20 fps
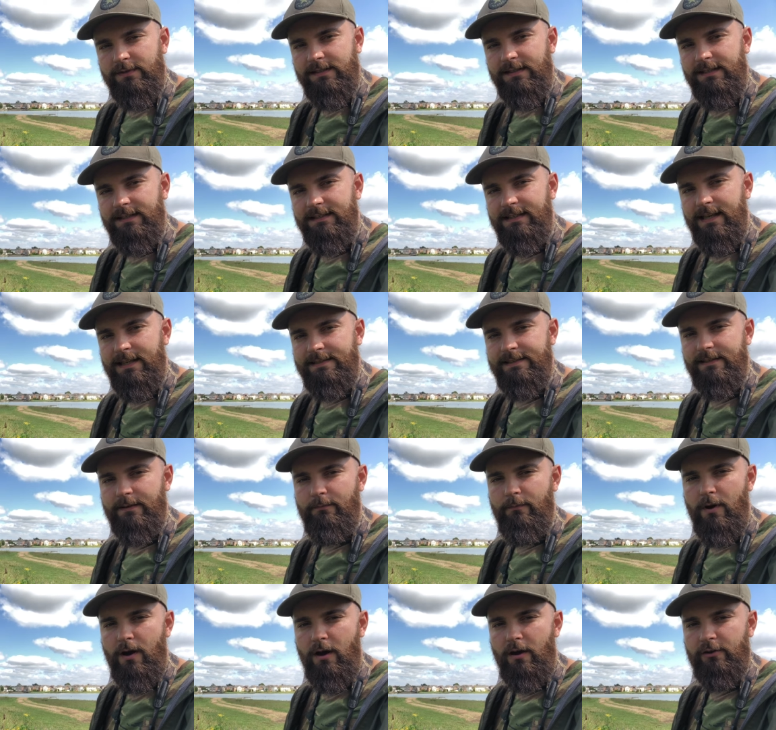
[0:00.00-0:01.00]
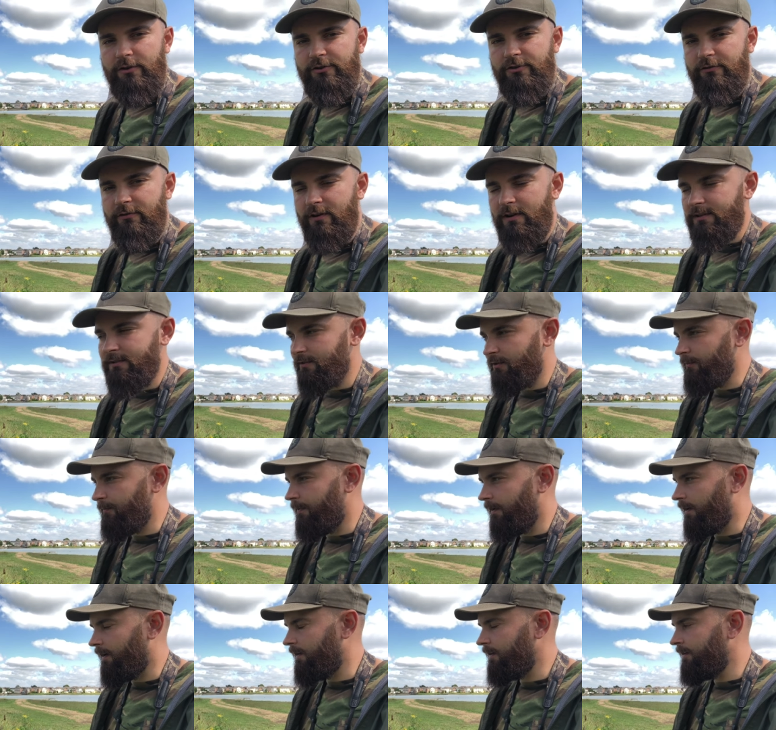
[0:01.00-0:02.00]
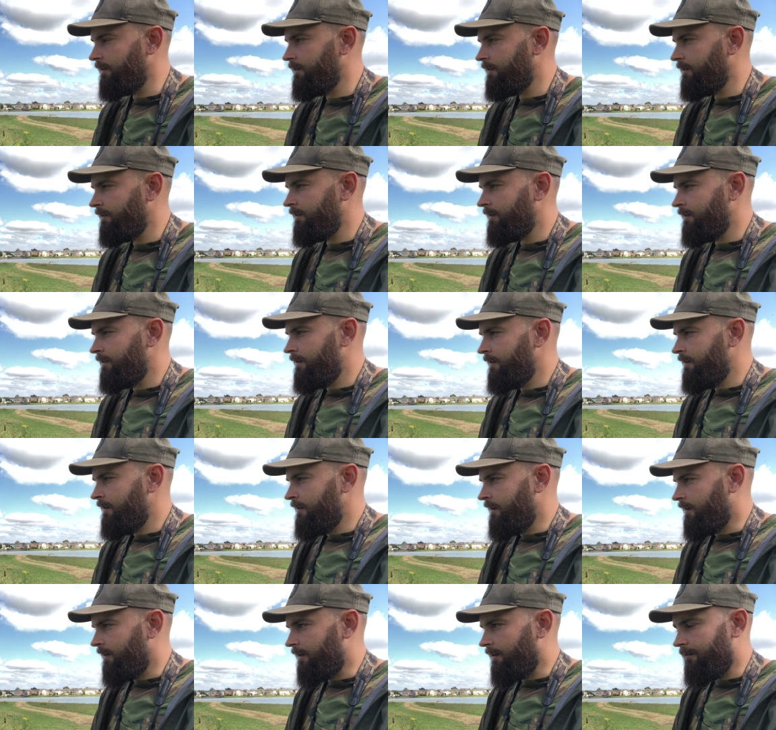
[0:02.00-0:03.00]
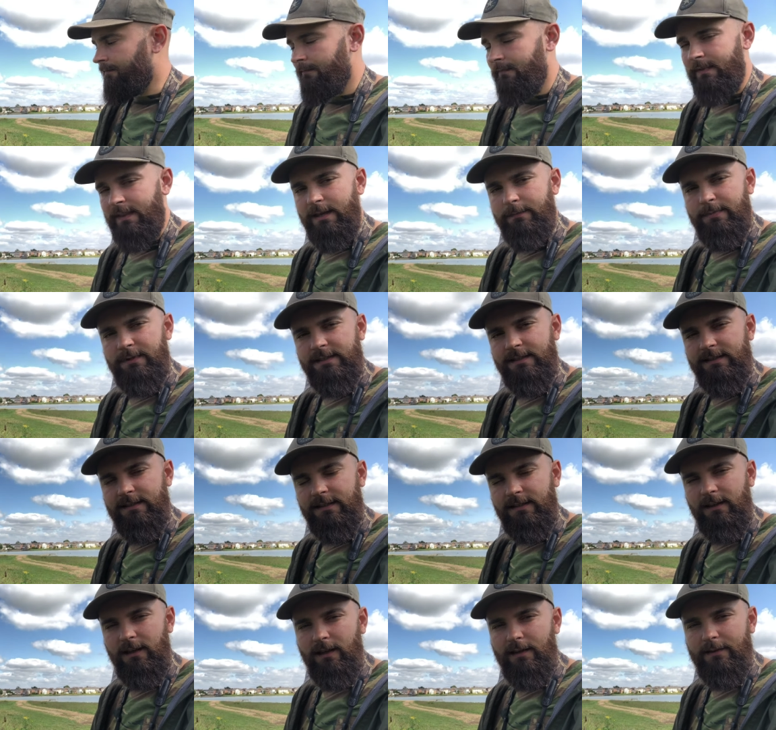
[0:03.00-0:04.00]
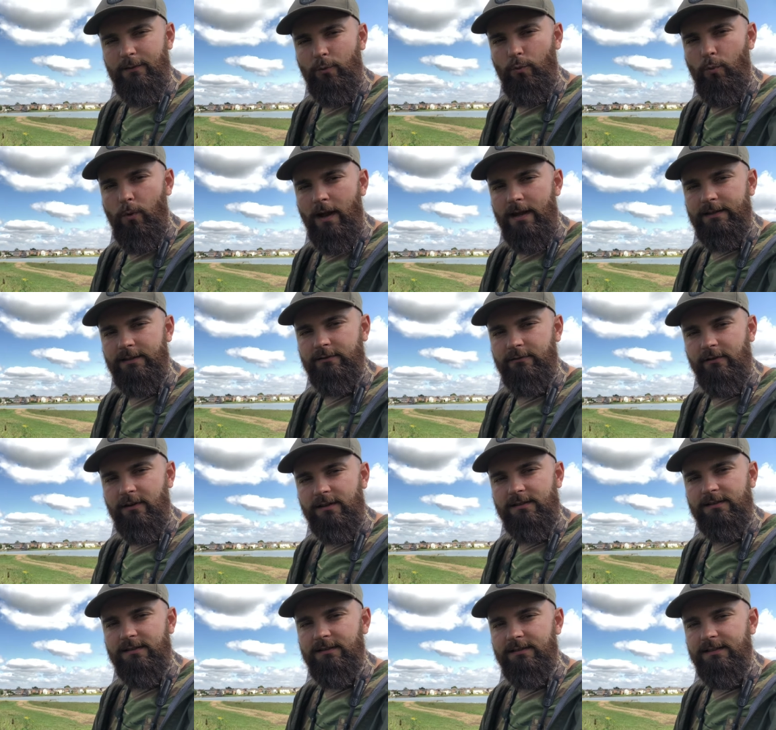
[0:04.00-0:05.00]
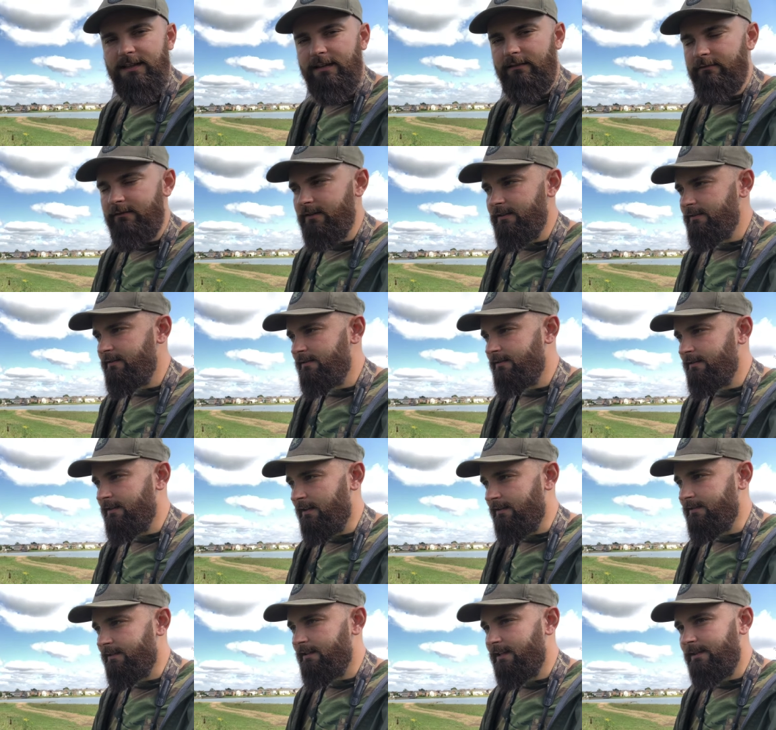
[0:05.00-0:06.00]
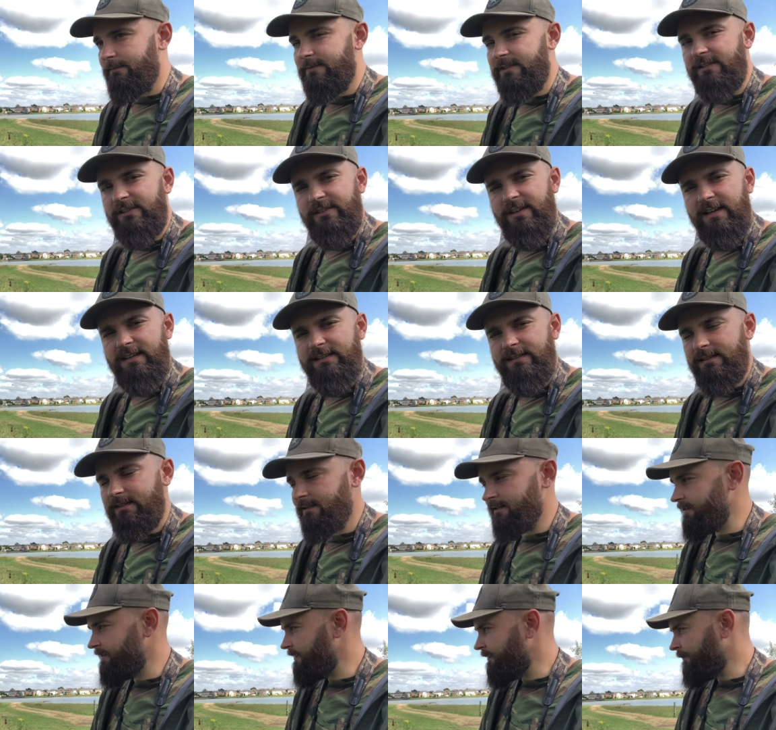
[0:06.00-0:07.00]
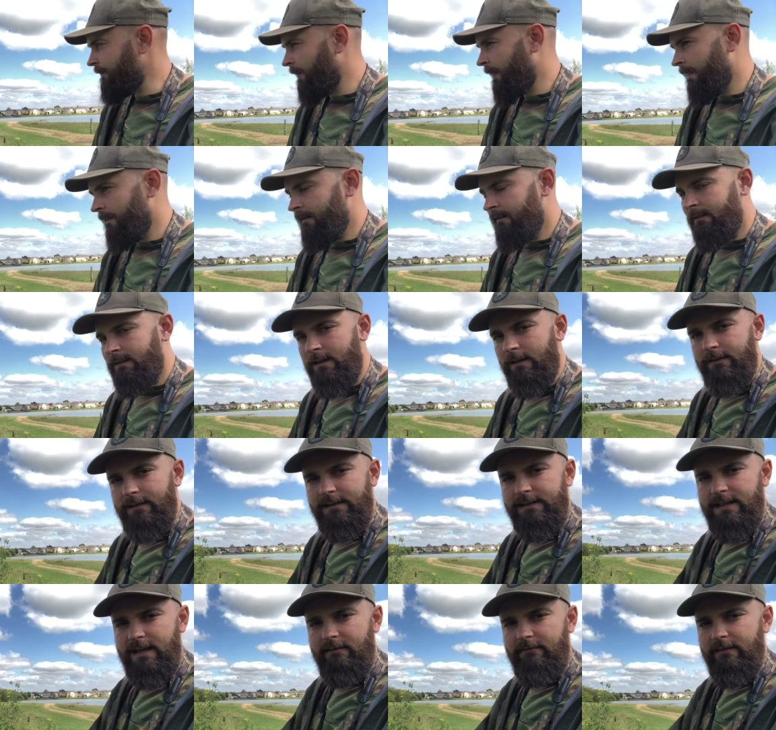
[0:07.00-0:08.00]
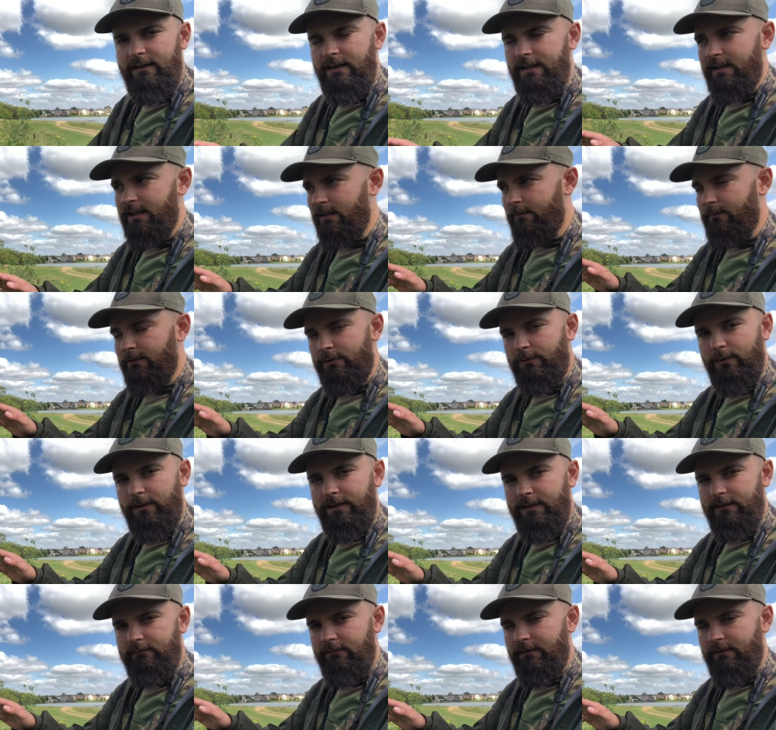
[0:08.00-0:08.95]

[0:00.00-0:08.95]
the lesser marsh grasshopper. and they particularly like wet grassland areas, as the name suggests. Now this area here between the